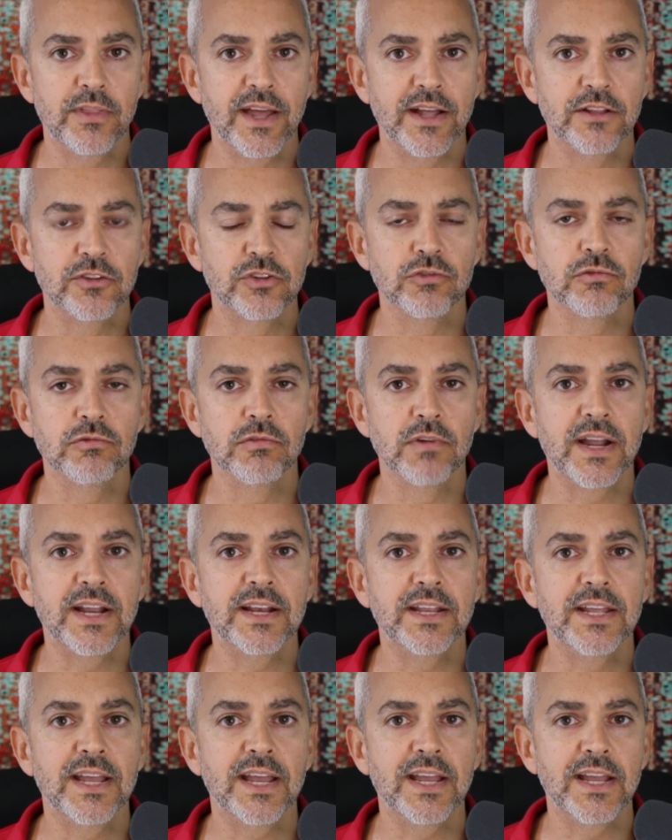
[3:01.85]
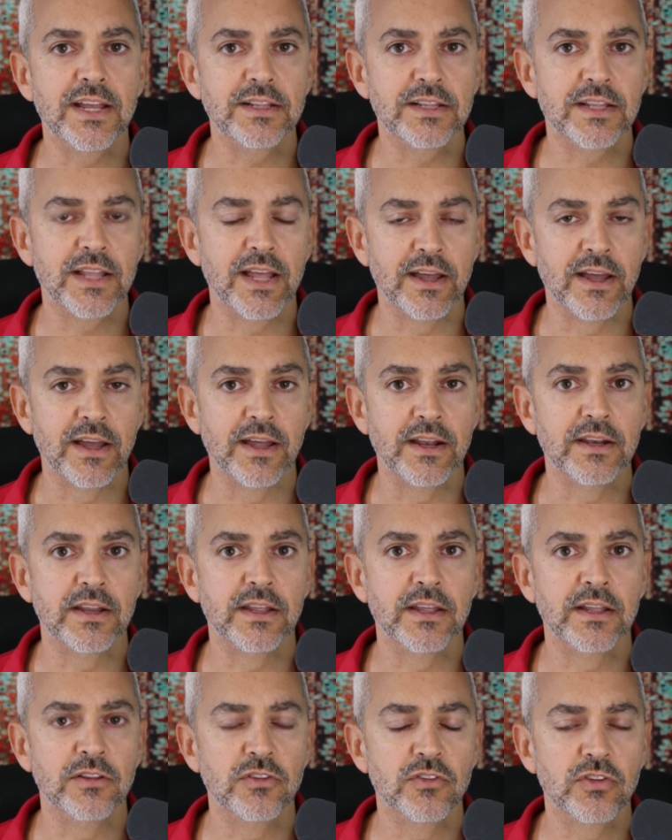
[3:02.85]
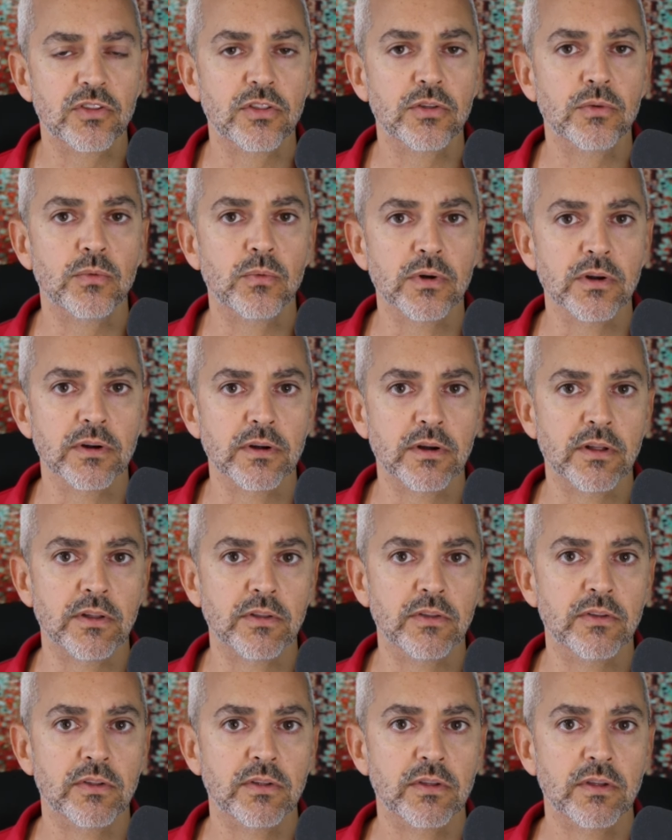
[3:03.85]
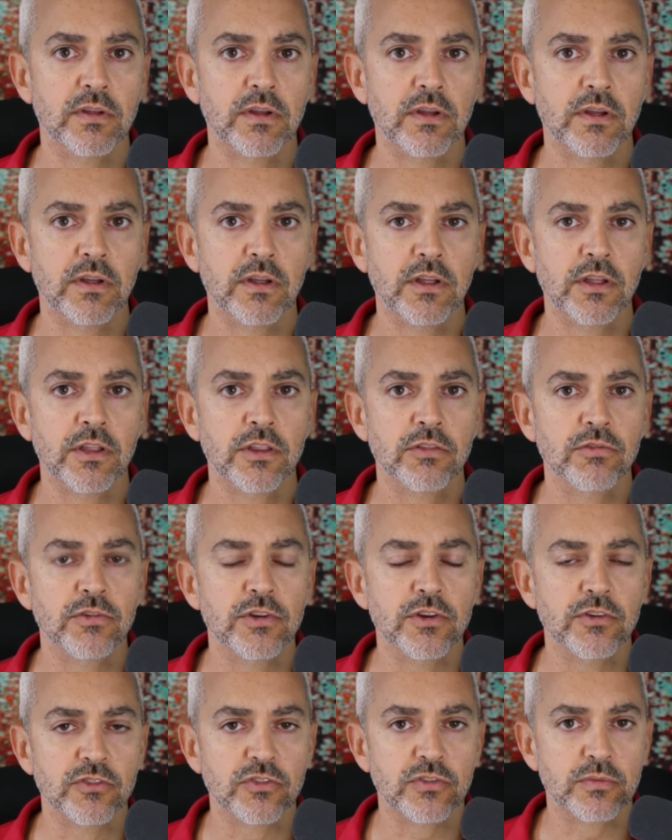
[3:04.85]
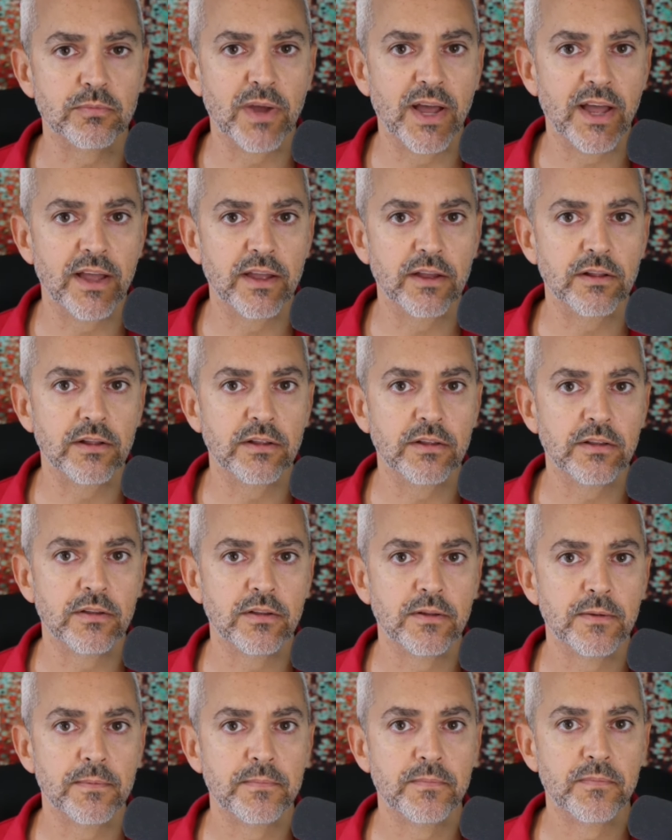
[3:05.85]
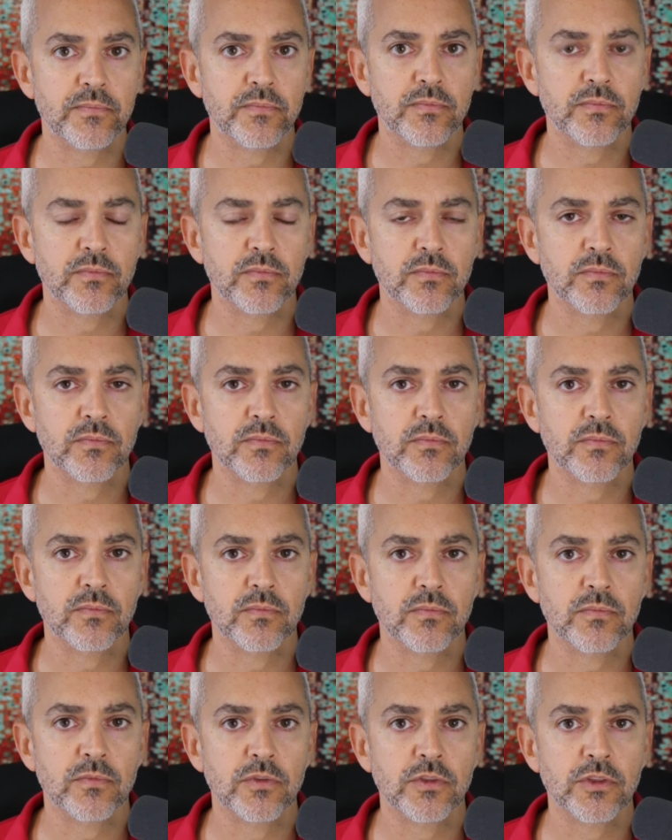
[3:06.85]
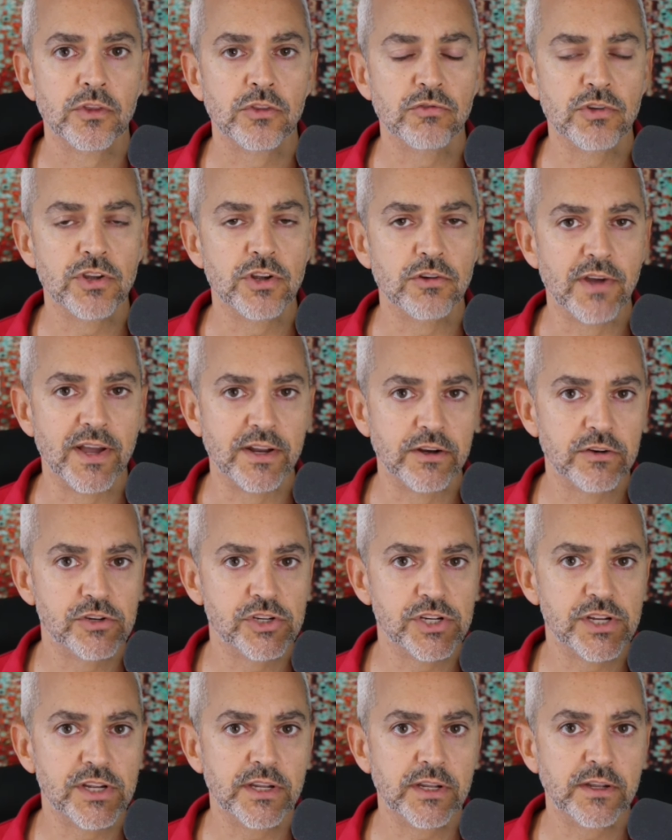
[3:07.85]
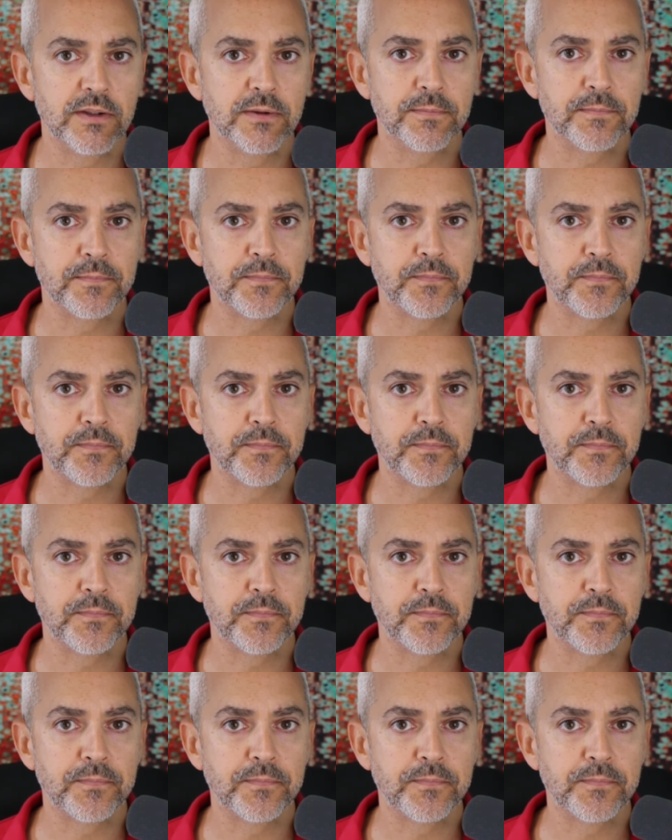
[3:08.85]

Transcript: that to radiate that into the world through your smile, through your energy,